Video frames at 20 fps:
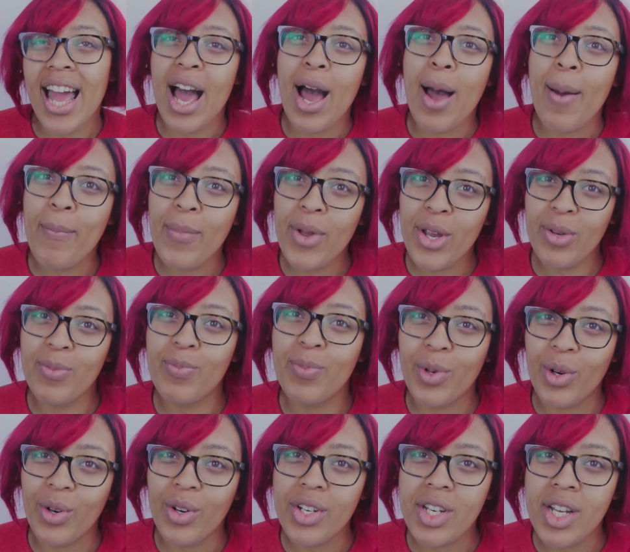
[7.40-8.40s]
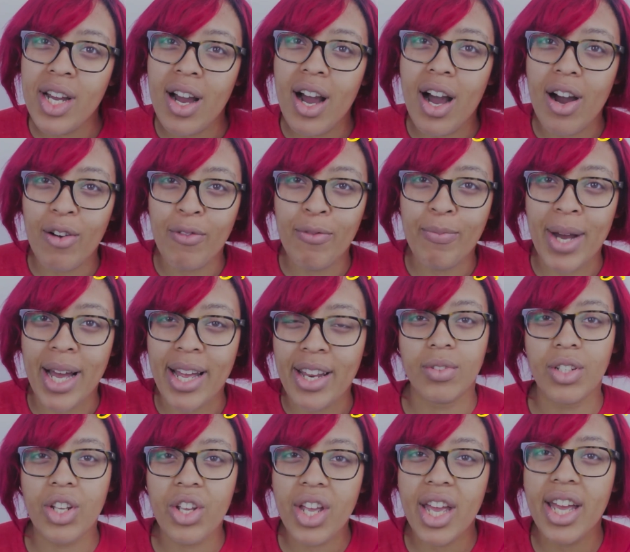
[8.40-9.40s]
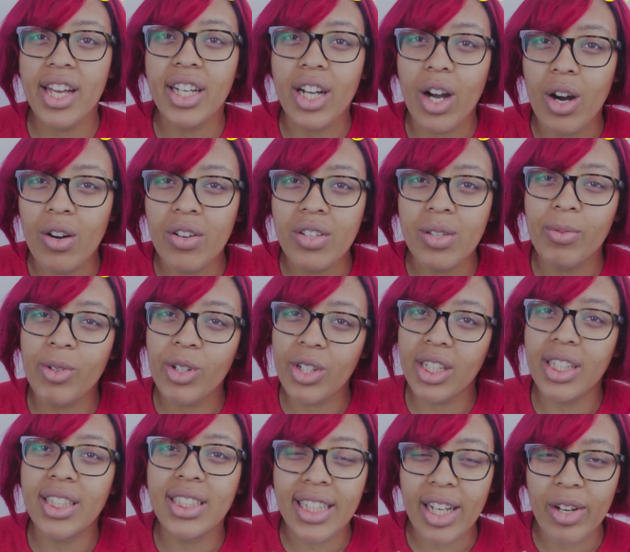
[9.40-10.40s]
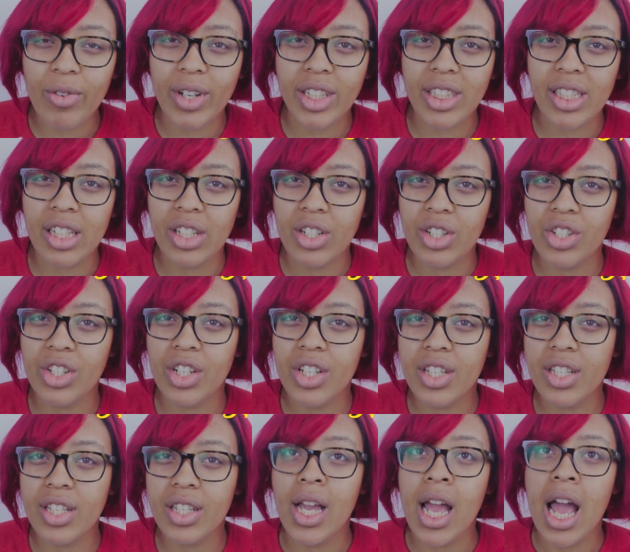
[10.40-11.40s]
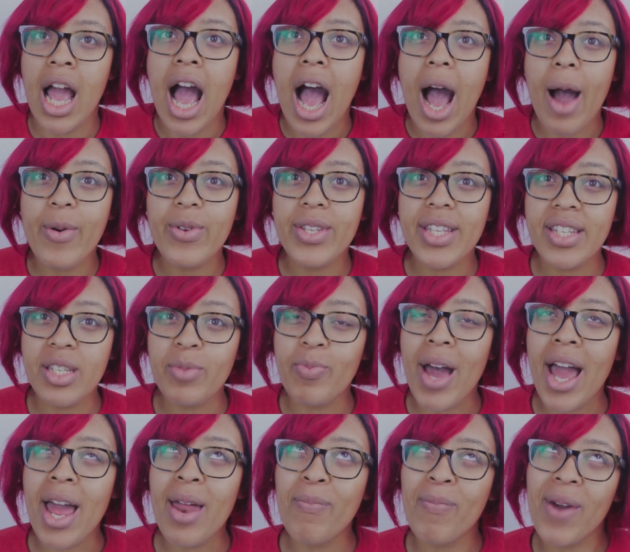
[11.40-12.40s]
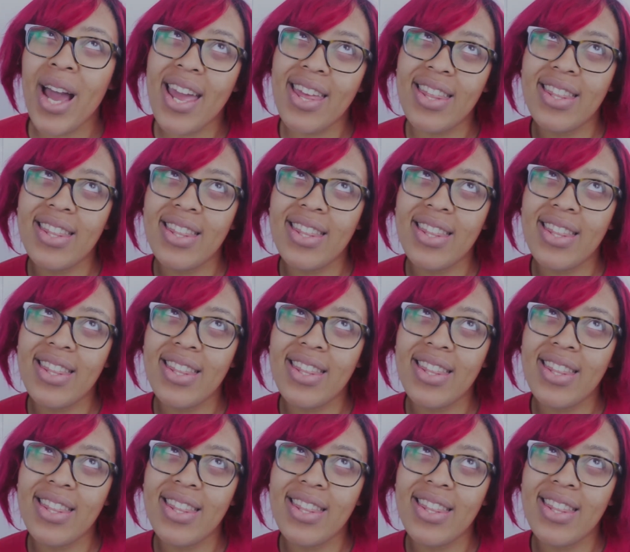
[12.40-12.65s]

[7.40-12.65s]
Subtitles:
a mood board of my new year goals. I'm not gonna say resolutions. I was inspired by